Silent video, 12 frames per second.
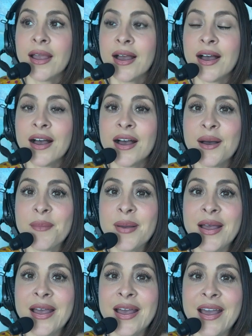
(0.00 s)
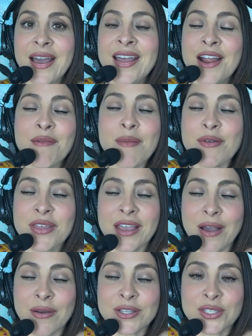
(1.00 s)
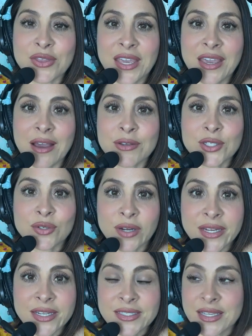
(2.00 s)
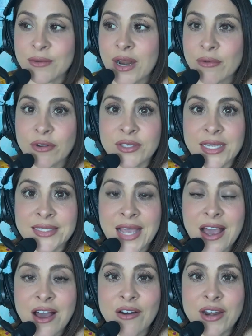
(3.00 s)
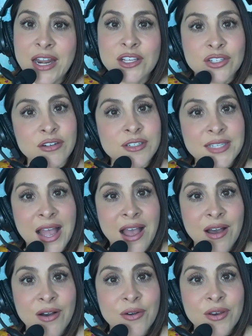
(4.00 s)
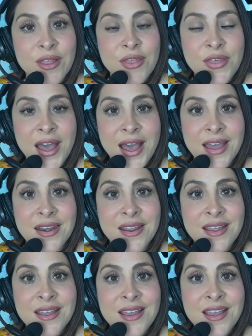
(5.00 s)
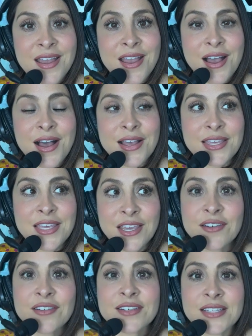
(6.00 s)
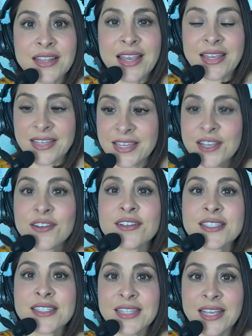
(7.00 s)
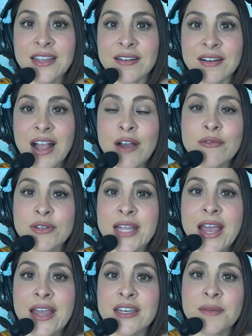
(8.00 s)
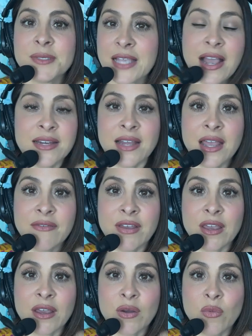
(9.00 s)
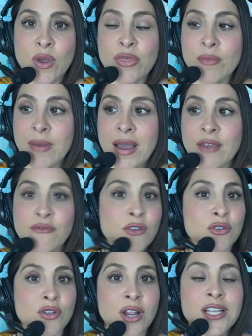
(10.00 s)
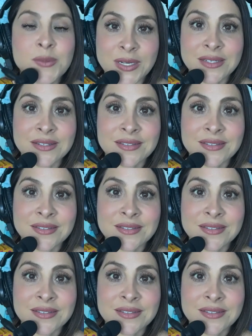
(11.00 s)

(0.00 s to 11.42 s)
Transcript: I remember thinking I was crazy when I wrote that down. And it turns out that years later, I would end up skydiving with my future husband.